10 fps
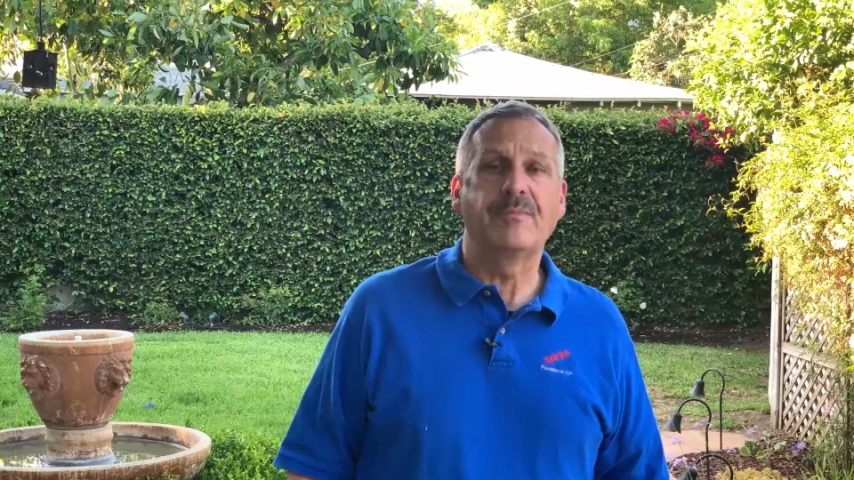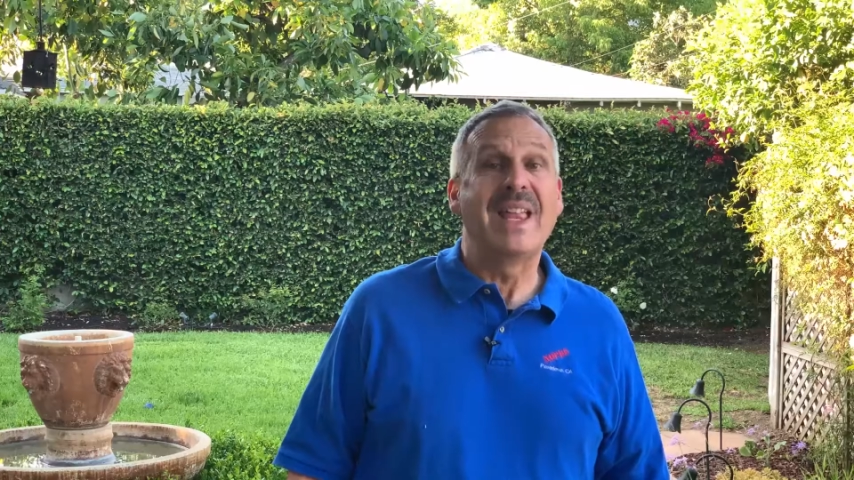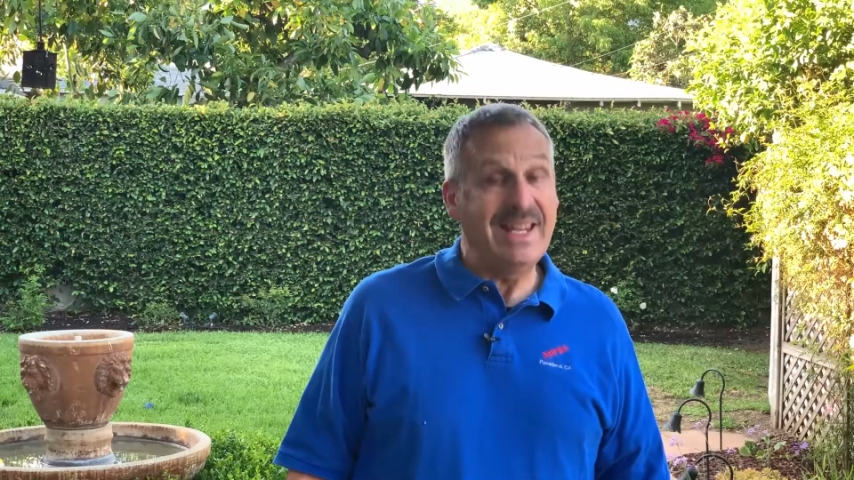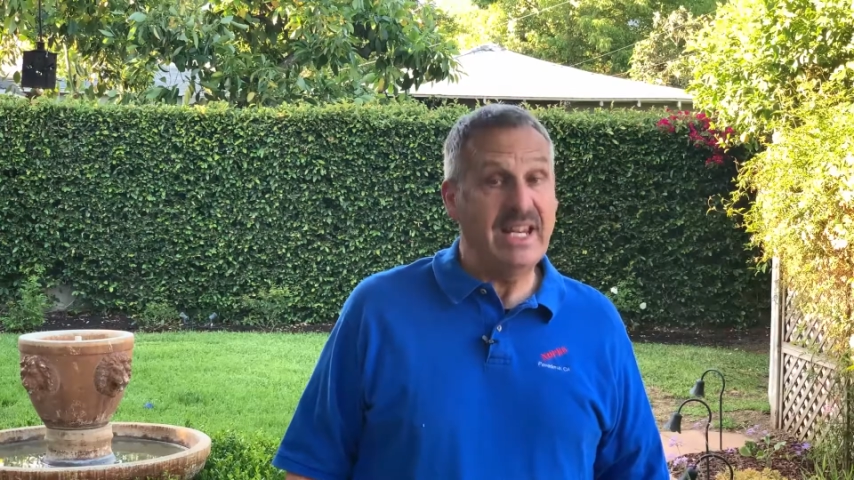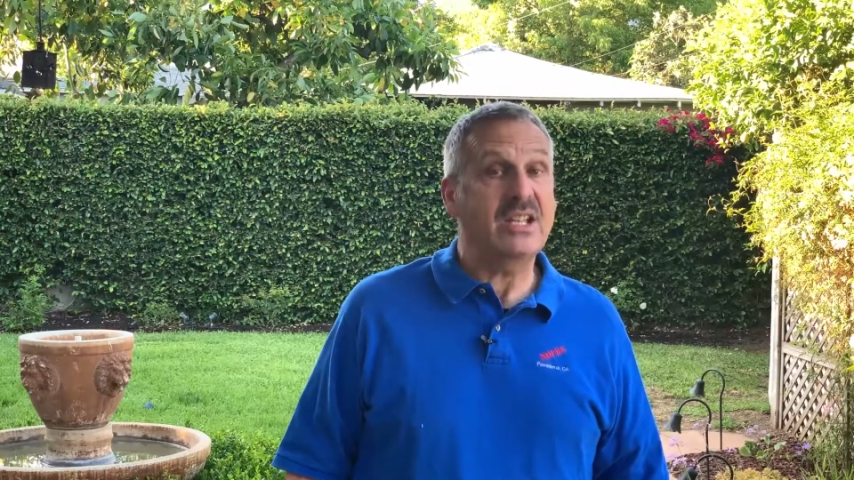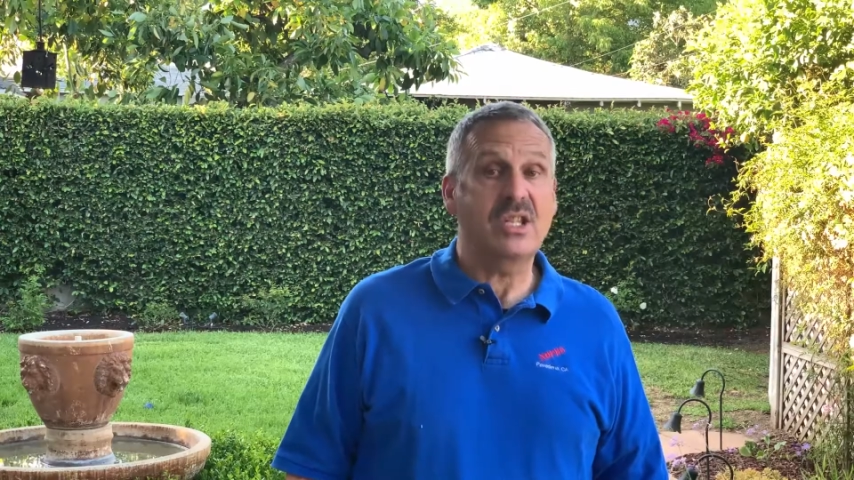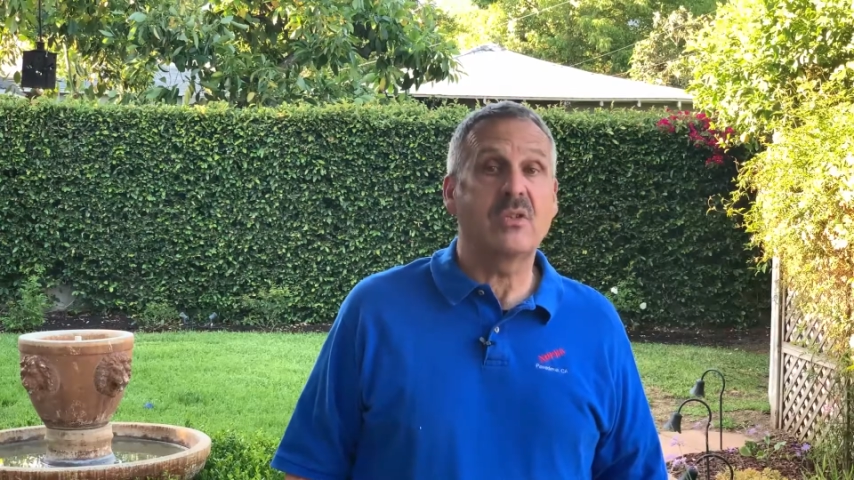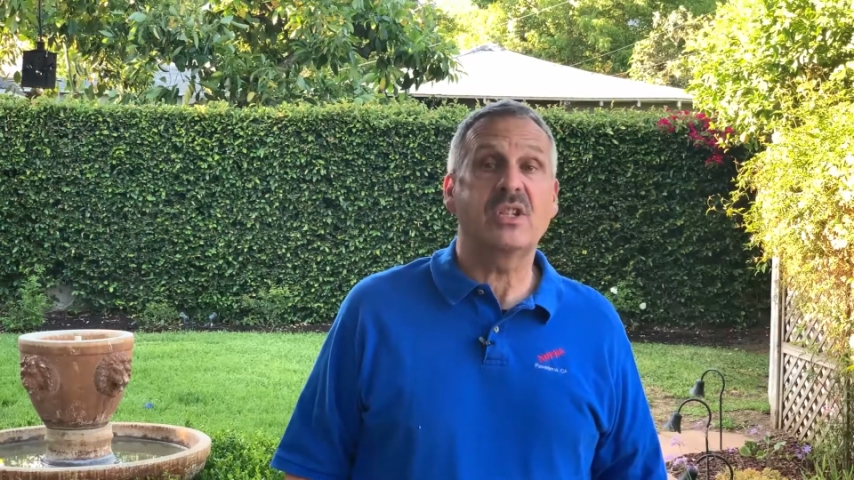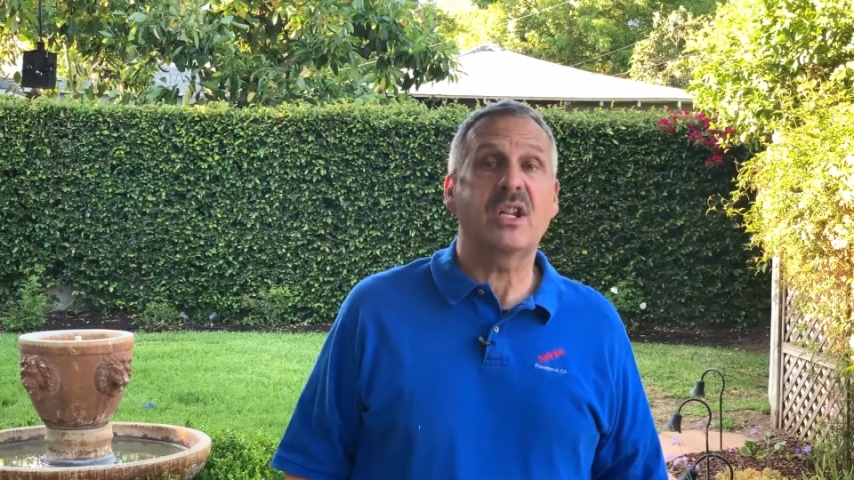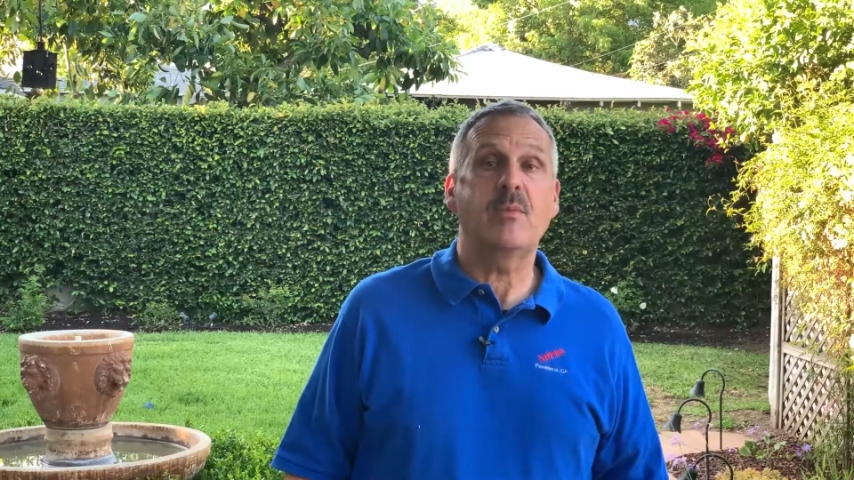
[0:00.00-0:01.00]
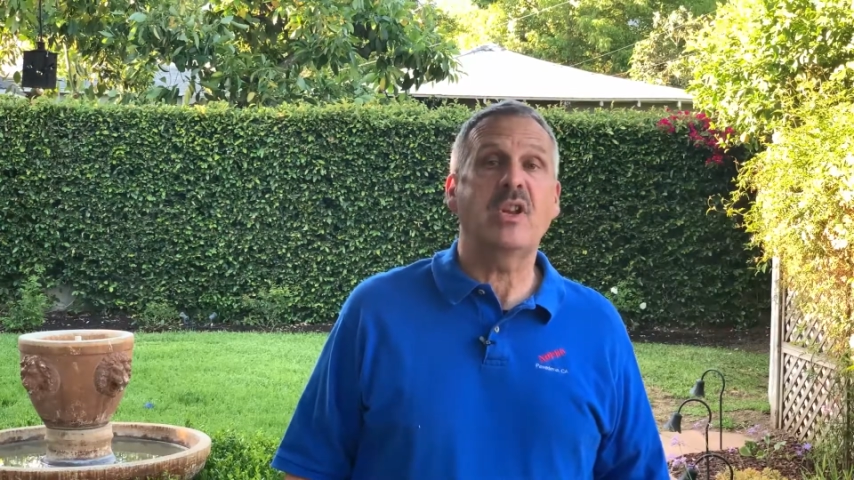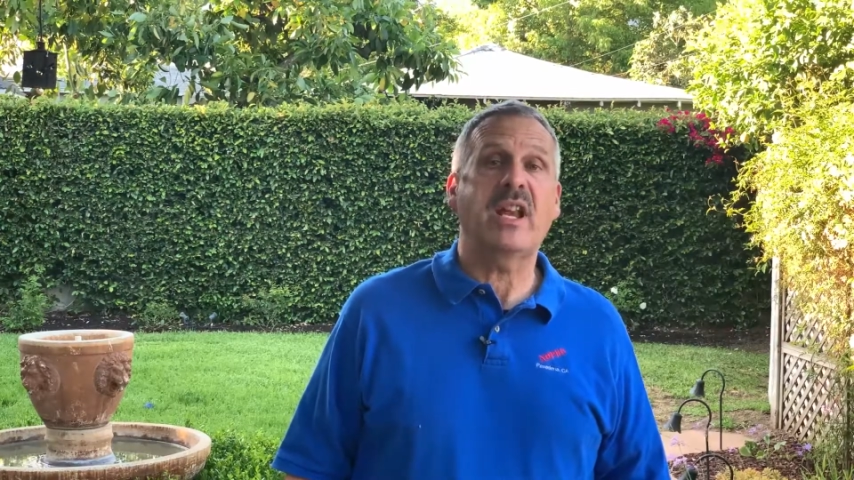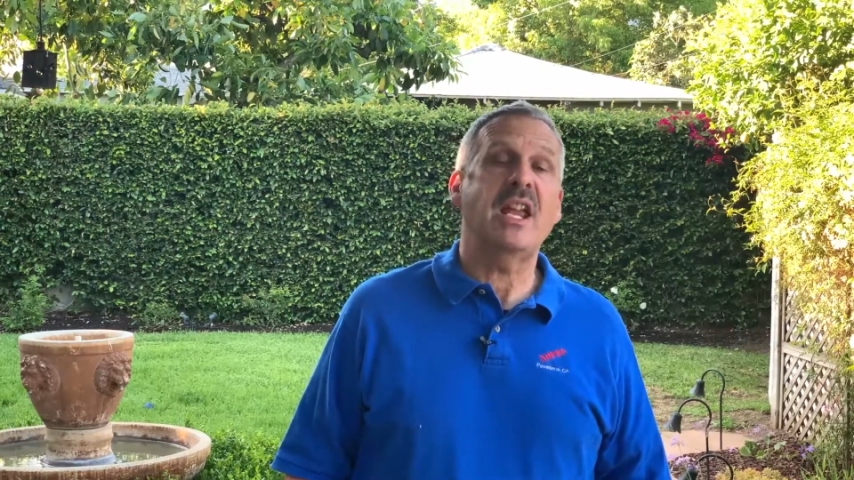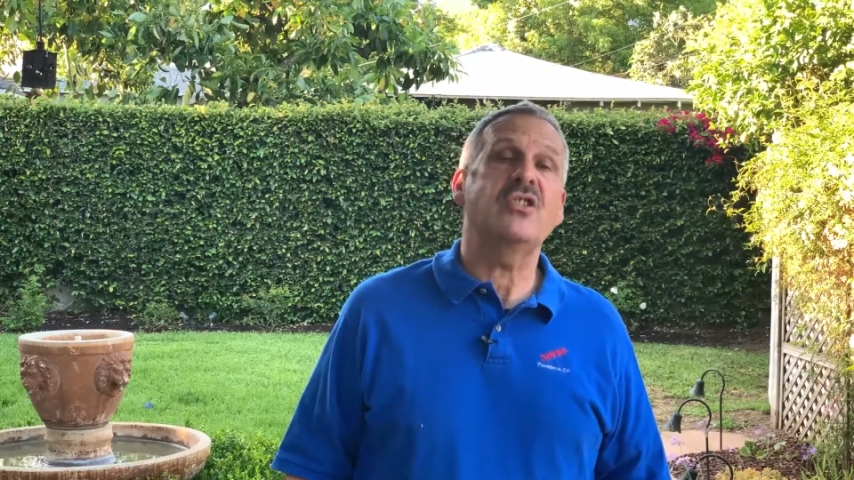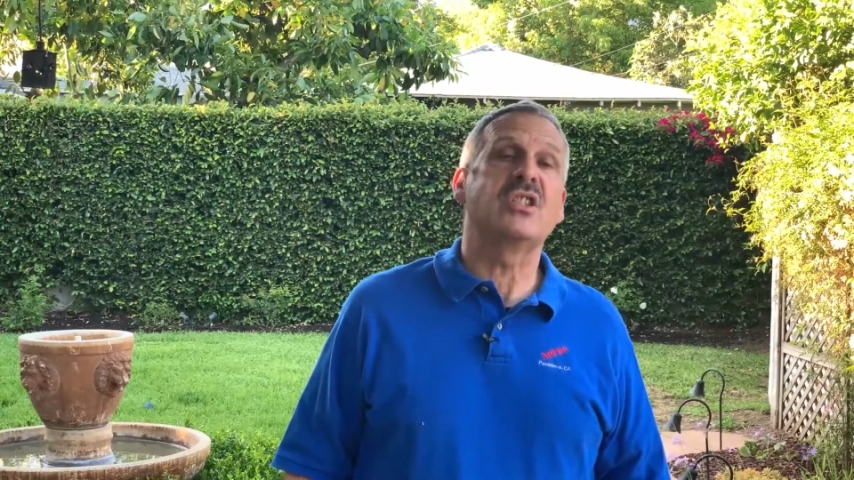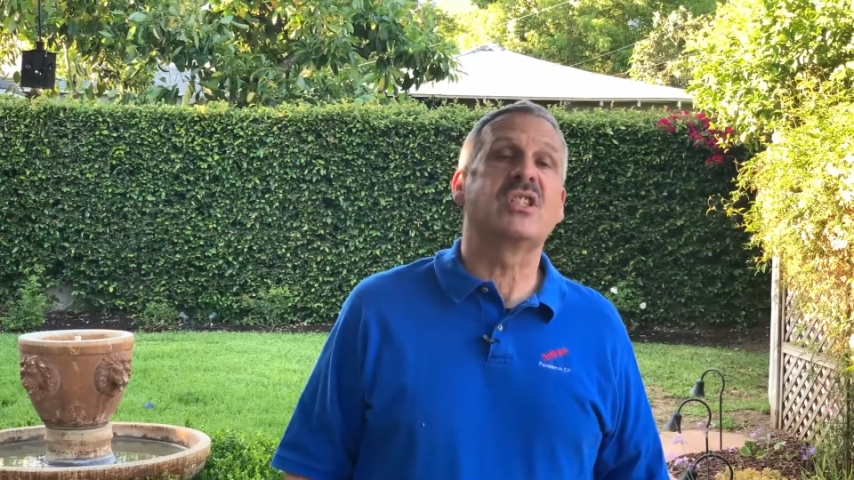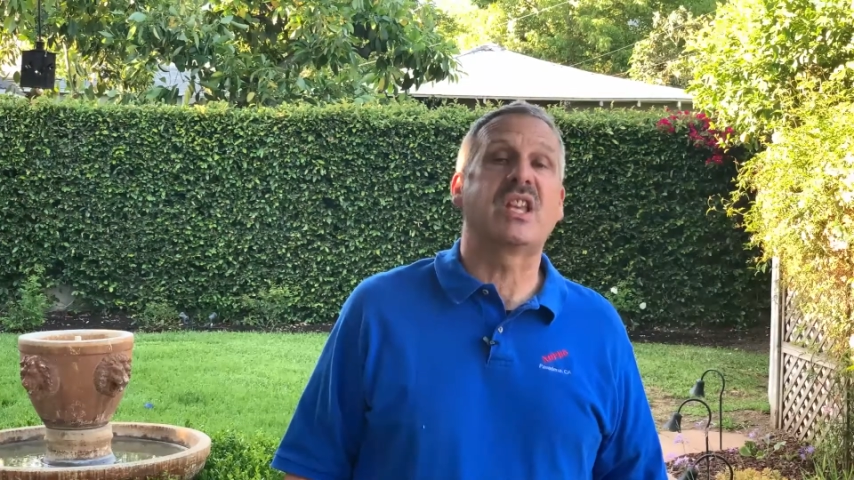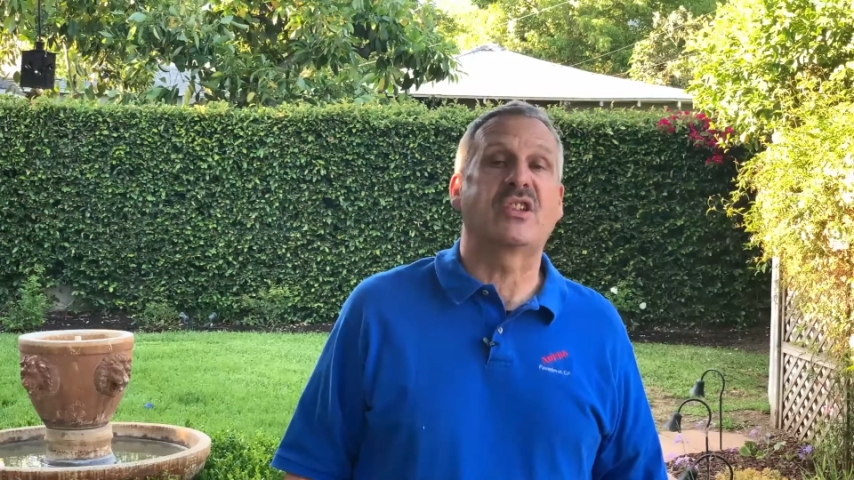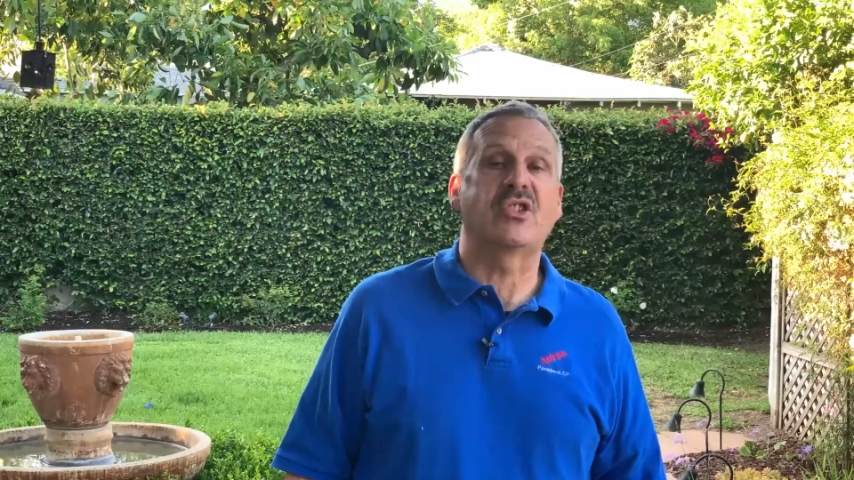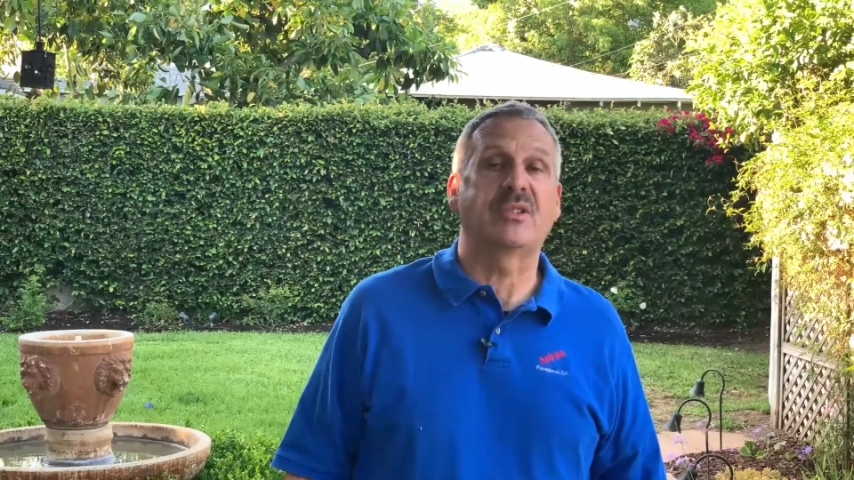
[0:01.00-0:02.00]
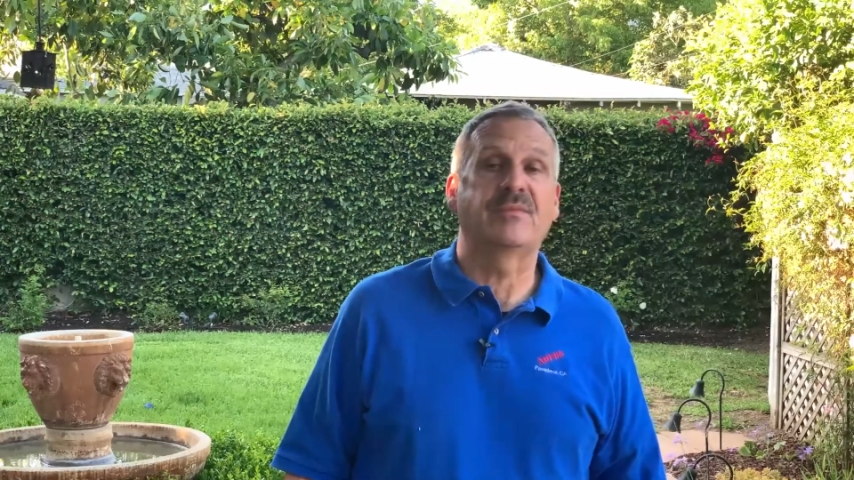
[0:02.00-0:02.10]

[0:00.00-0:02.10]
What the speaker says: Yes, there is a communications section.